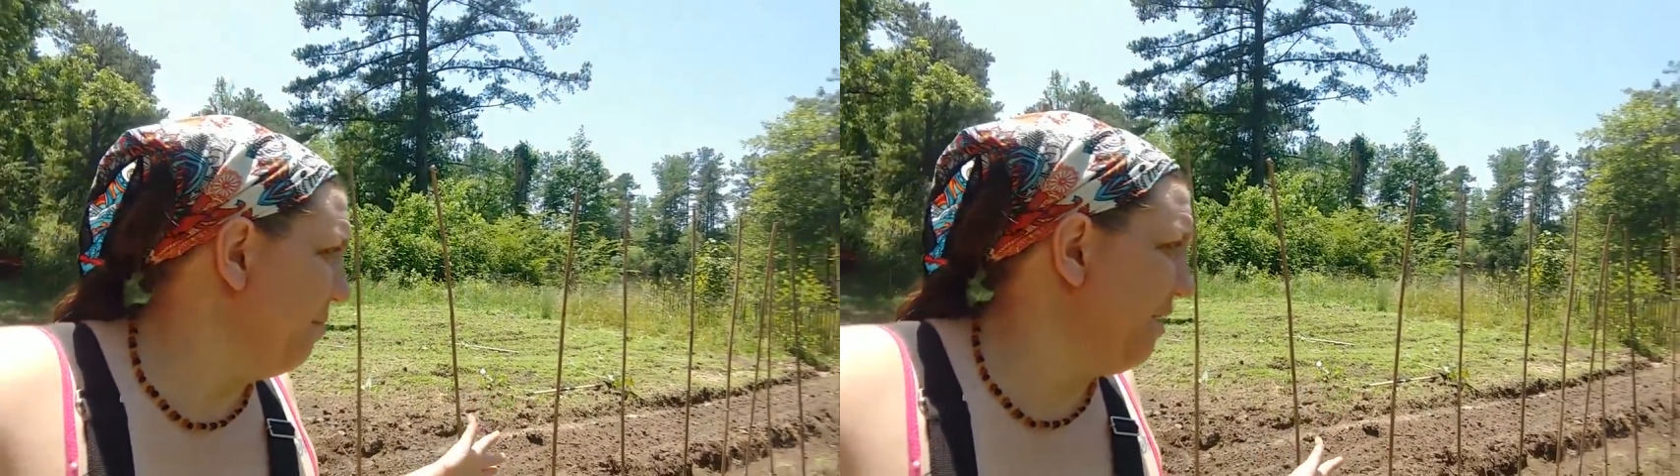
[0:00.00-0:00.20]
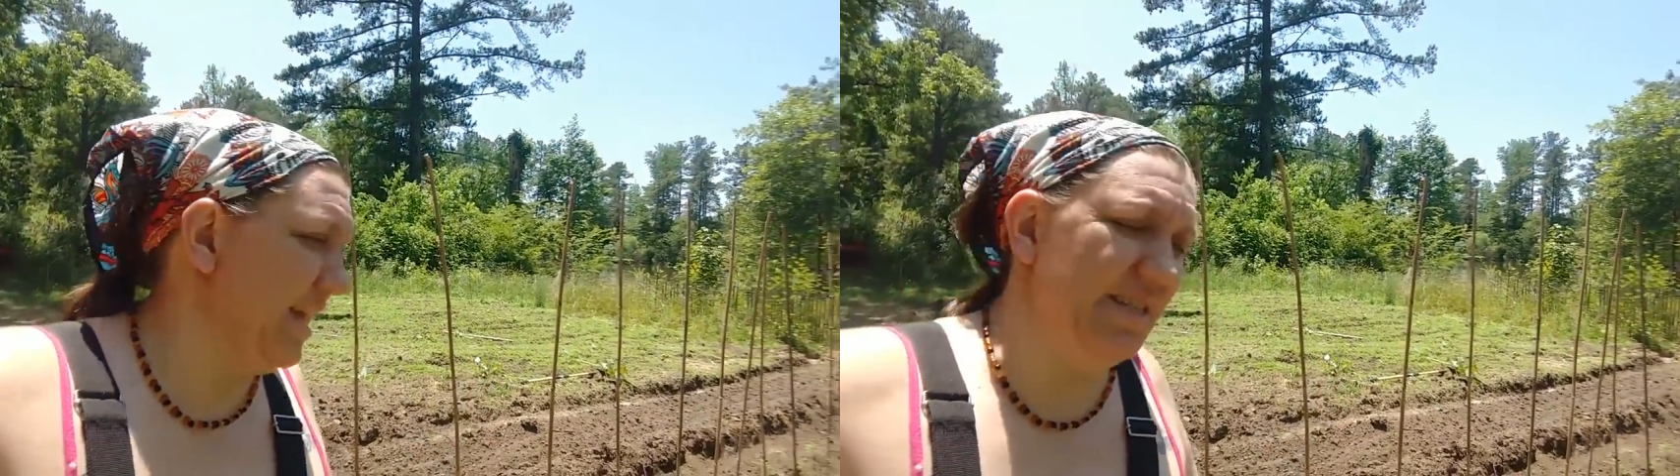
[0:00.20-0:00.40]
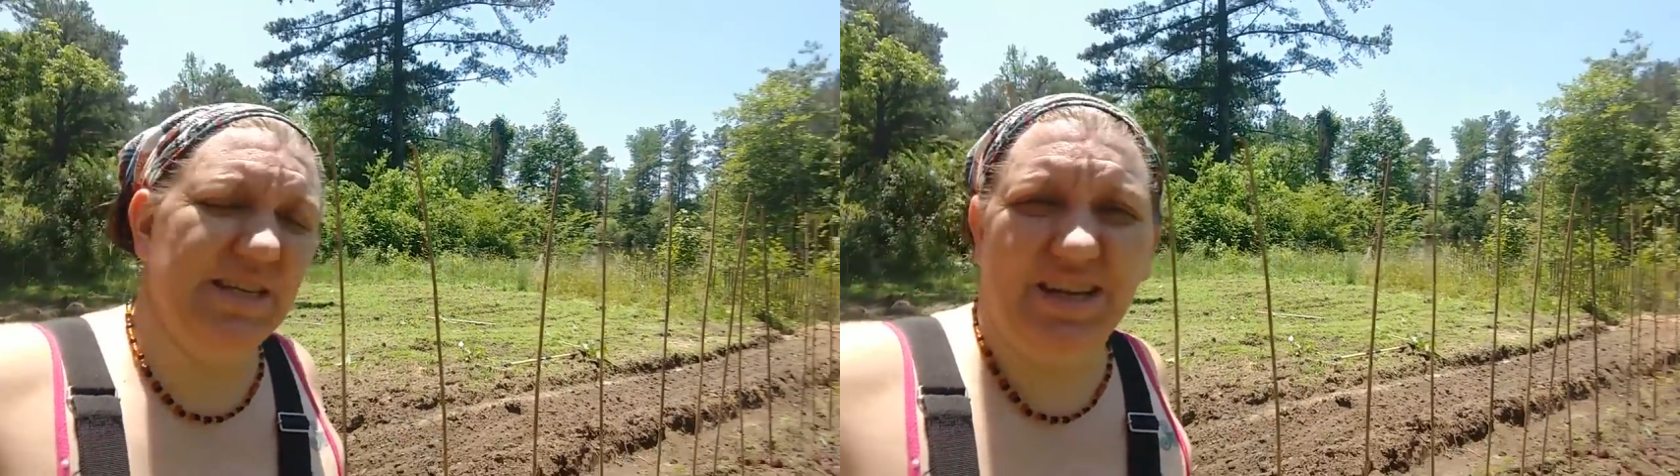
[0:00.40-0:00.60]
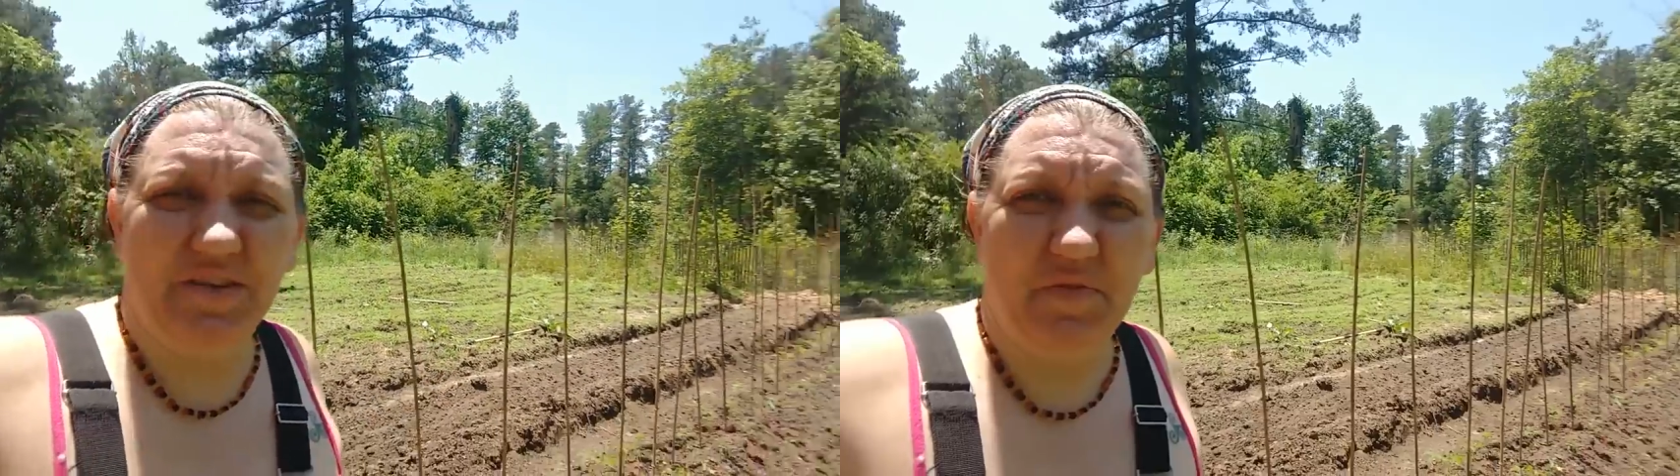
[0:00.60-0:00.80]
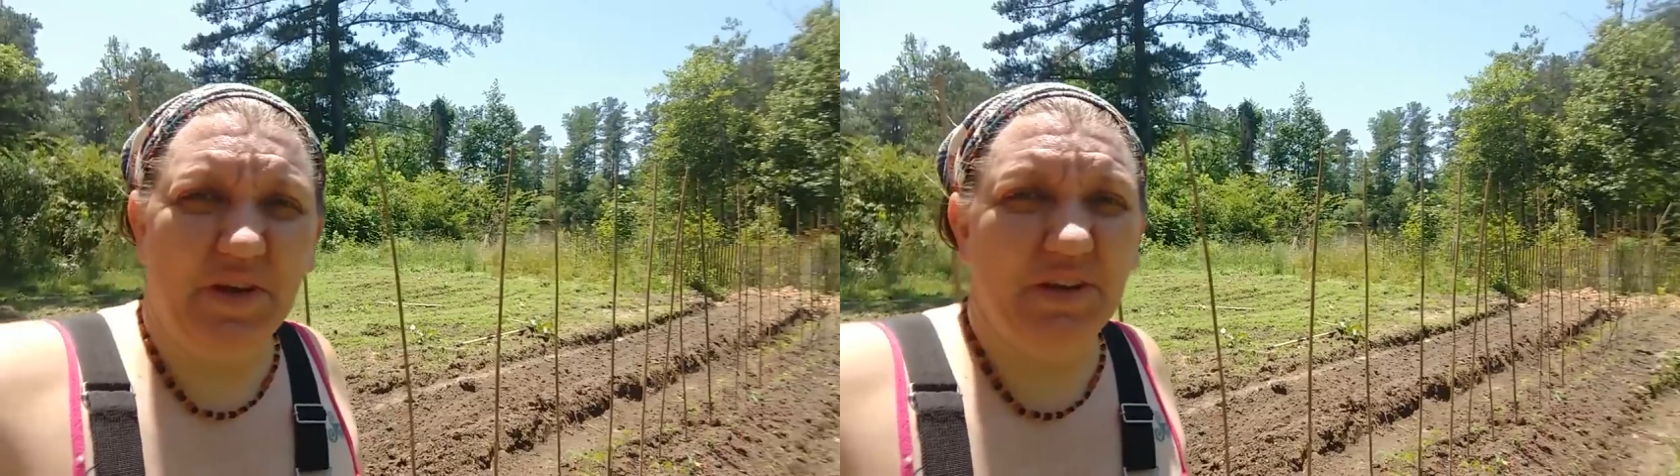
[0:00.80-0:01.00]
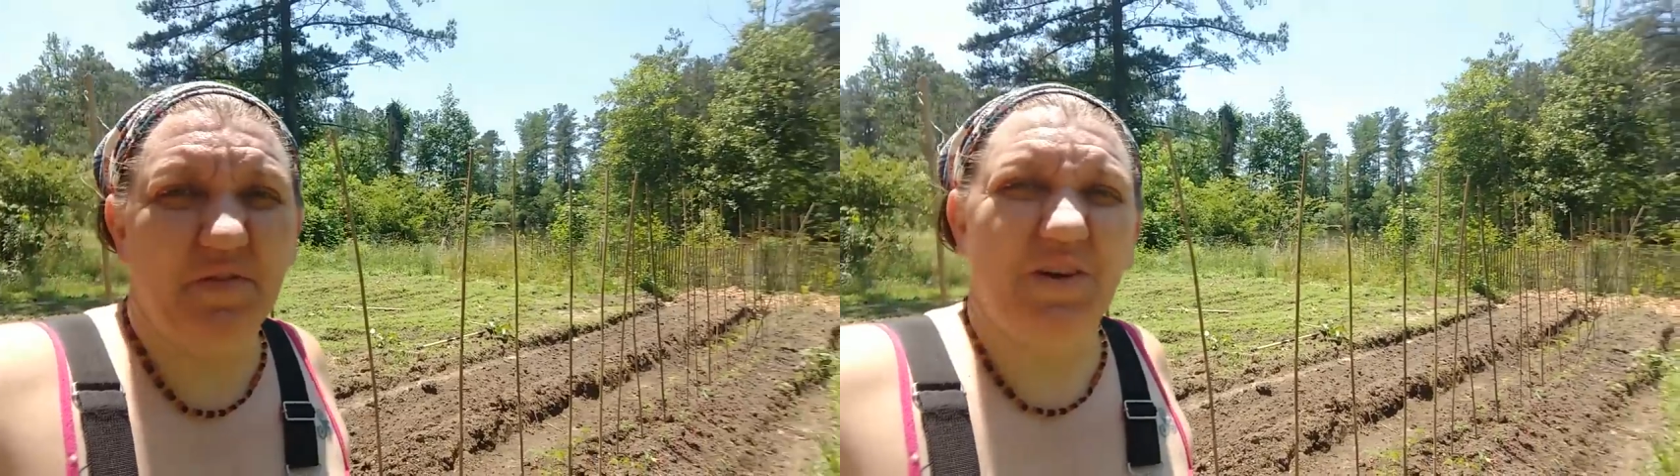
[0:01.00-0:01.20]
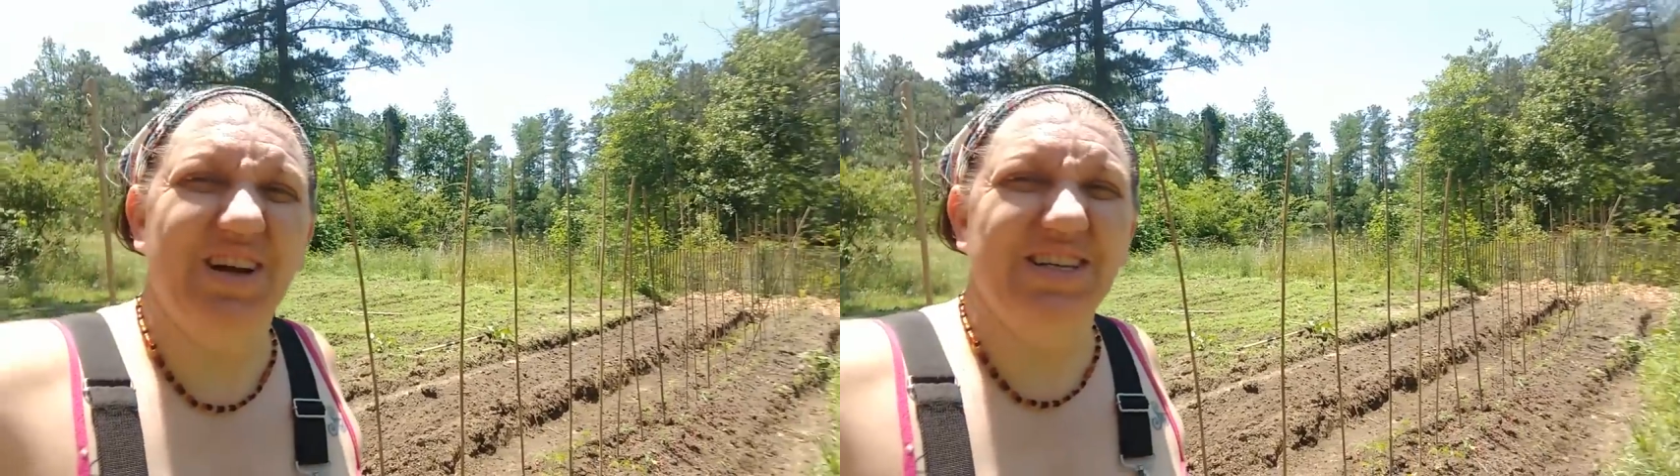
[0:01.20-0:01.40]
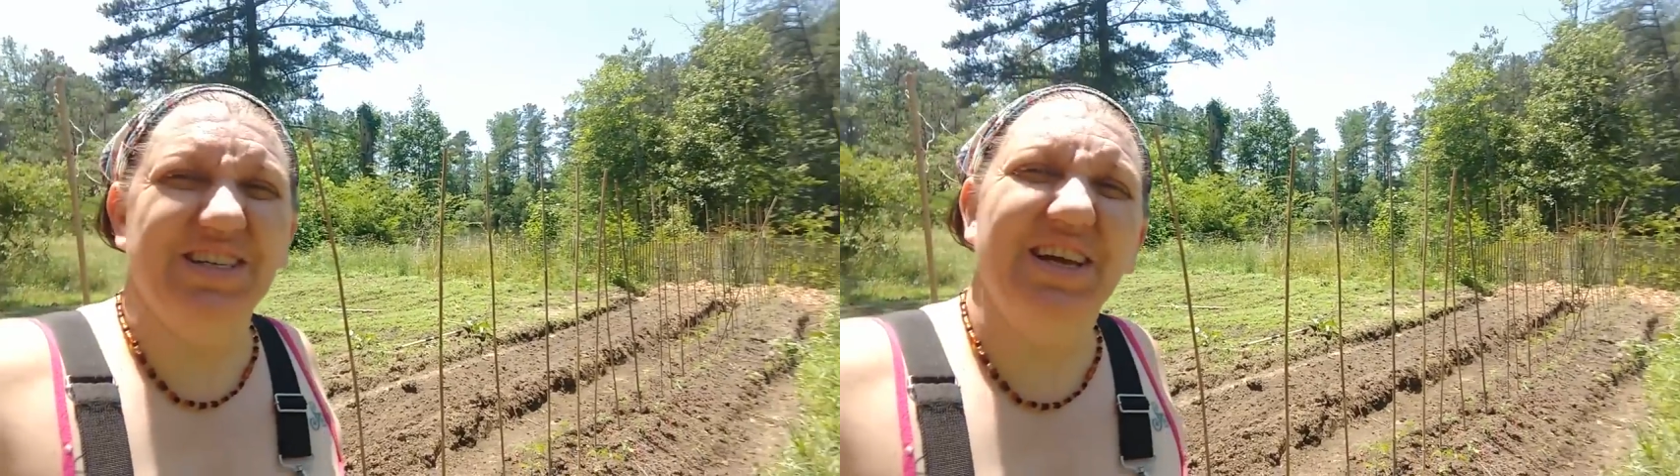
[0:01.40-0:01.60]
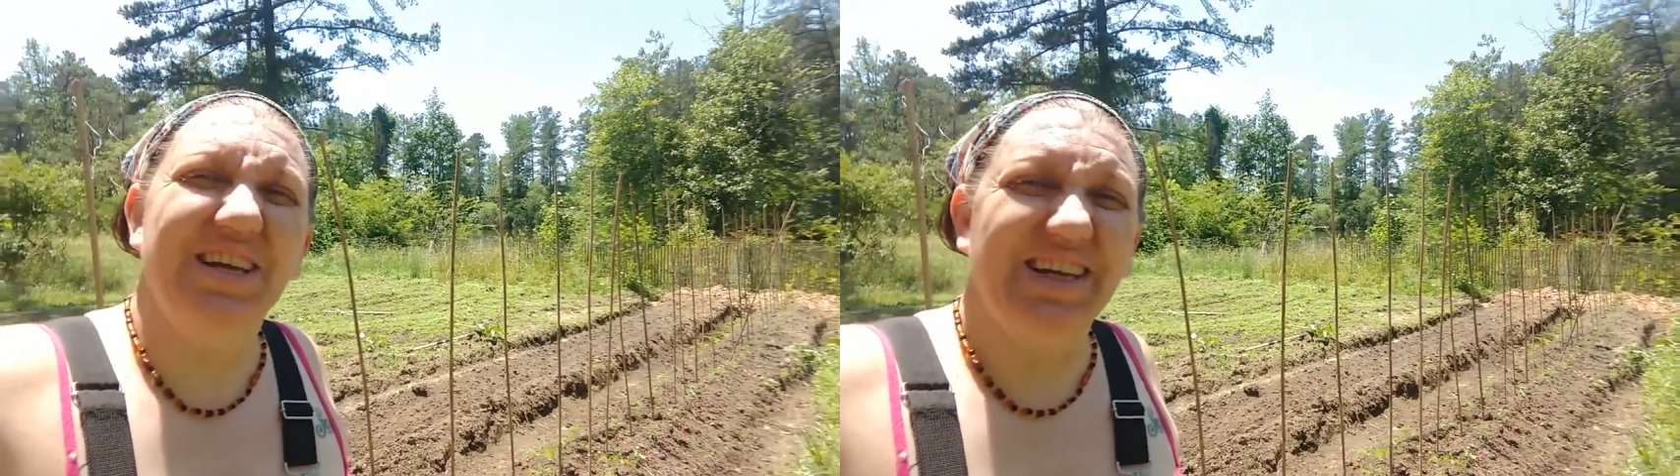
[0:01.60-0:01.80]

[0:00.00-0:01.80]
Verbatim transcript: amazing feat for us,